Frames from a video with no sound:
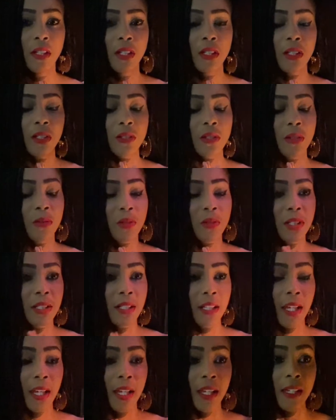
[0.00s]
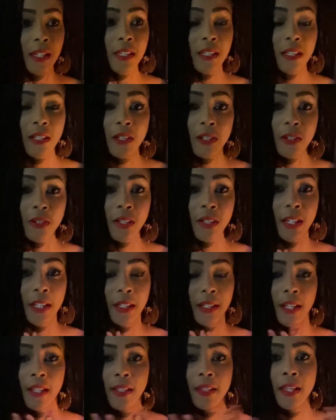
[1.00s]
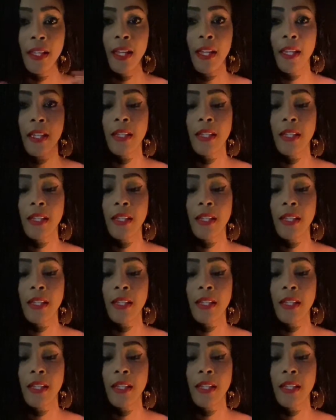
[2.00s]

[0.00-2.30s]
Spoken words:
So today here in LA,